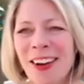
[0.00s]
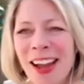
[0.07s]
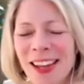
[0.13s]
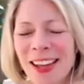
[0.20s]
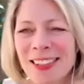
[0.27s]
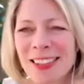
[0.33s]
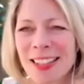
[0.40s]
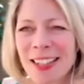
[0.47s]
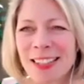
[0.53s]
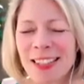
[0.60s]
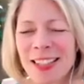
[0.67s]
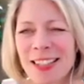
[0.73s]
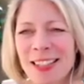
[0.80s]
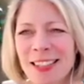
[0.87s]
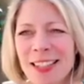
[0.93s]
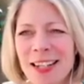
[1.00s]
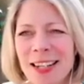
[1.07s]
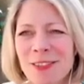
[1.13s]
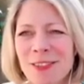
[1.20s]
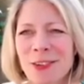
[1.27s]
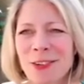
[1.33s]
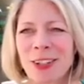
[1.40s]
How's things in Sydney
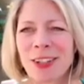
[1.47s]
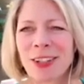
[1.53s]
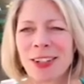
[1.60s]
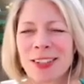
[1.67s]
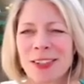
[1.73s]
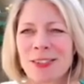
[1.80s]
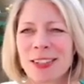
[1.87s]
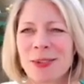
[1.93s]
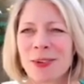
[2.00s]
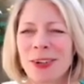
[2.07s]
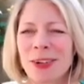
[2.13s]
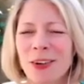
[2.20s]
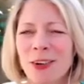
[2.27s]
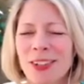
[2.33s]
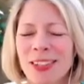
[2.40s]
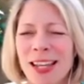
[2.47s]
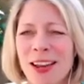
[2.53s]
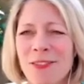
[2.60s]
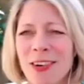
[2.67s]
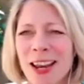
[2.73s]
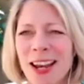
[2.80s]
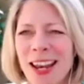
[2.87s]
for you? Because obviously we're in lockdown
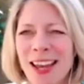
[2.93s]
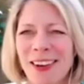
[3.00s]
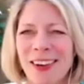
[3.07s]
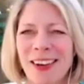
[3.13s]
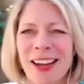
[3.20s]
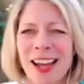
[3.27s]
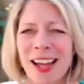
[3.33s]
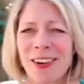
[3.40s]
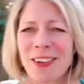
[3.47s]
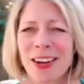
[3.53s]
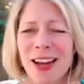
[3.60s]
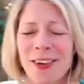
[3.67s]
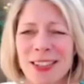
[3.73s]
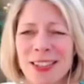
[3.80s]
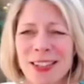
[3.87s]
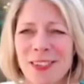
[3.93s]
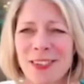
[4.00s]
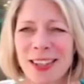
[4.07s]
right now. How, how is everything?